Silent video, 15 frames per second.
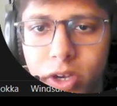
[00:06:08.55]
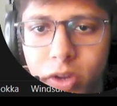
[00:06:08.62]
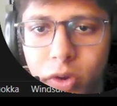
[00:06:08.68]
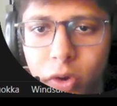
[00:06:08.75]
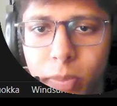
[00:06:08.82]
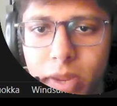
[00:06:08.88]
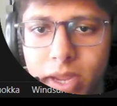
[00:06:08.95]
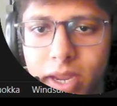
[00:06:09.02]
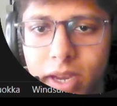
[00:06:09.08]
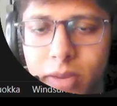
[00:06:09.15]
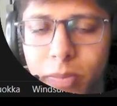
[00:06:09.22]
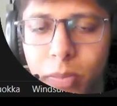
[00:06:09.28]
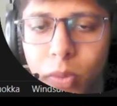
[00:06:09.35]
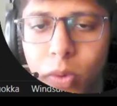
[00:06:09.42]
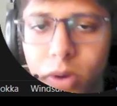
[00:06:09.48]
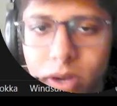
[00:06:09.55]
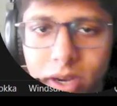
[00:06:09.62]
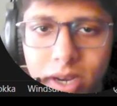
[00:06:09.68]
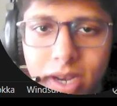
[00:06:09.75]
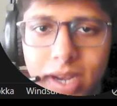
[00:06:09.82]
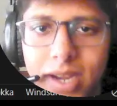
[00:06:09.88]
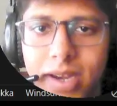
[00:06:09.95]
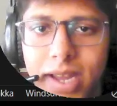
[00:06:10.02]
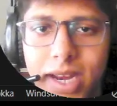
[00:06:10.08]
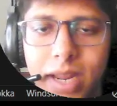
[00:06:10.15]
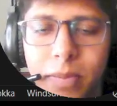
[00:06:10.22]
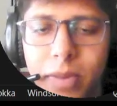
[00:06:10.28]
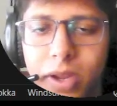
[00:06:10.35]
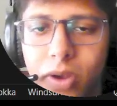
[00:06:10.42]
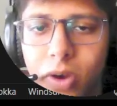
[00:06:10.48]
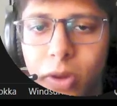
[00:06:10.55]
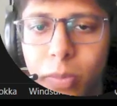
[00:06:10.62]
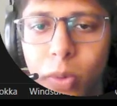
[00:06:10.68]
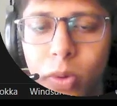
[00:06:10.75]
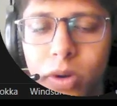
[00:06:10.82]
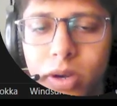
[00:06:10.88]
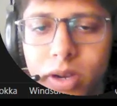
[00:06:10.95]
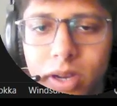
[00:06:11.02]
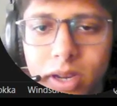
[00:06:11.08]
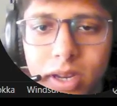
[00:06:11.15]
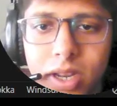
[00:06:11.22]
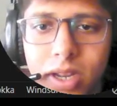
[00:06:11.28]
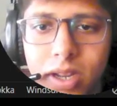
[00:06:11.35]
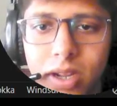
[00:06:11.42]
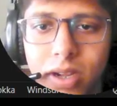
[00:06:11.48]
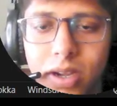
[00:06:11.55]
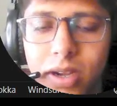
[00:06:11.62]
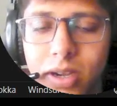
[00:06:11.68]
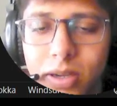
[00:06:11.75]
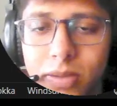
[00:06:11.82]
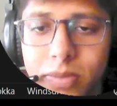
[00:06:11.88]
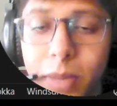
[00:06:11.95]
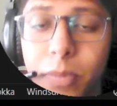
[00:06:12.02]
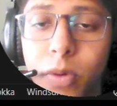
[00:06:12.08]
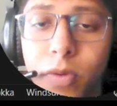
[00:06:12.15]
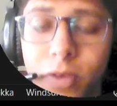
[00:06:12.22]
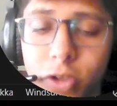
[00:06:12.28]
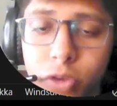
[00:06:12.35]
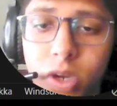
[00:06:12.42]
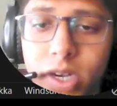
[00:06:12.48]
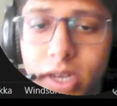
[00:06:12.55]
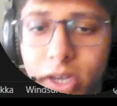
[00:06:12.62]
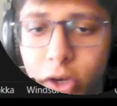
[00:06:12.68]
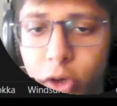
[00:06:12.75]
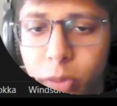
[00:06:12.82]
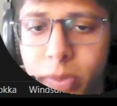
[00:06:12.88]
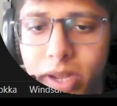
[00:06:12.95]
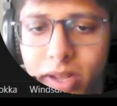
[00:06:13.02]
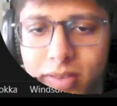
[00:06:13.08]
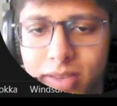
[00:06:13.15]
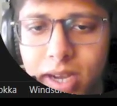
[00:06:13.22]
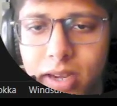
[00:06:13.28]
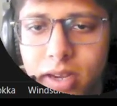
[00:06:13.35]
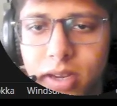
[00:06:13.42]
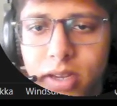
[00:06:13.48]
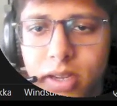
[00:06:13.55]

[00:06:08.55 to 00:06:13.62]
make it more dynamic or more improve its quality, to be exact.